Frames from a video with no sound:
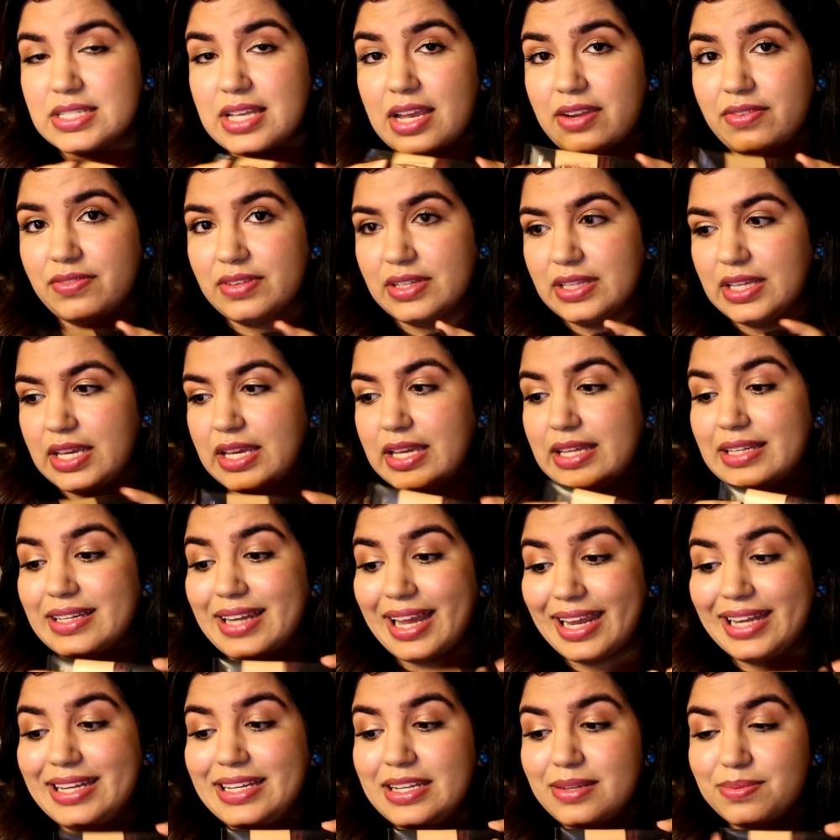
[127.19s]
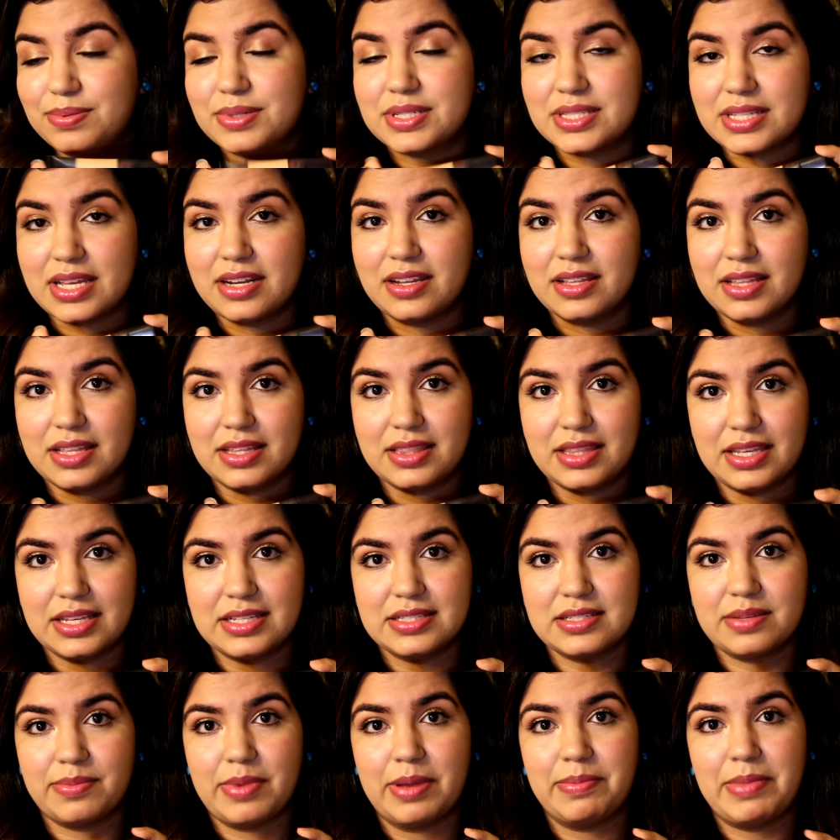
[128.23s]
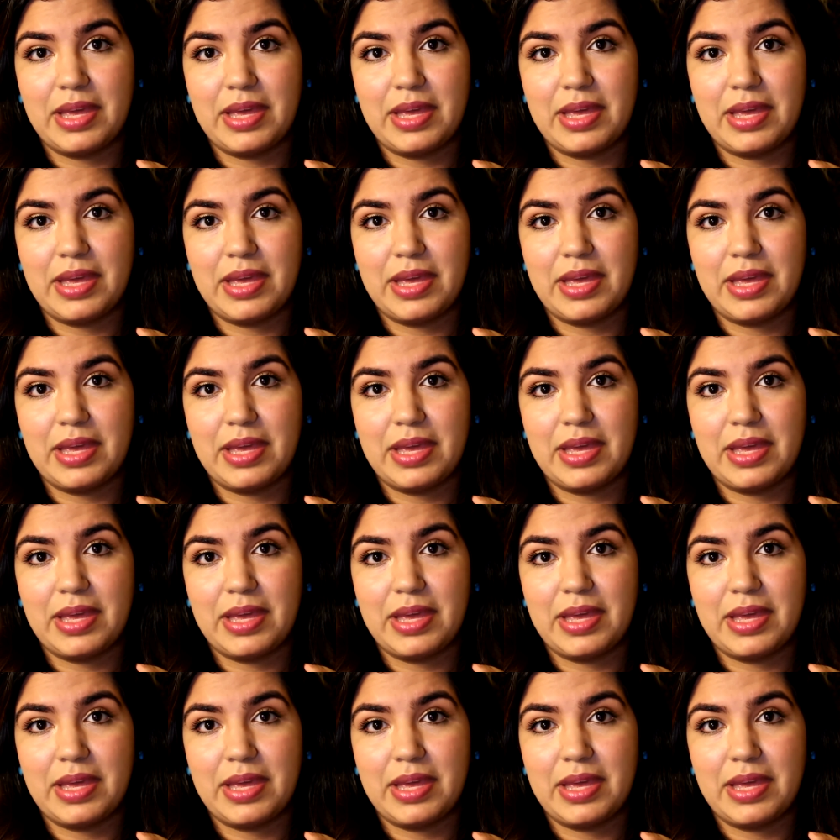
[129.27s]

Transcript: 90% of the things in my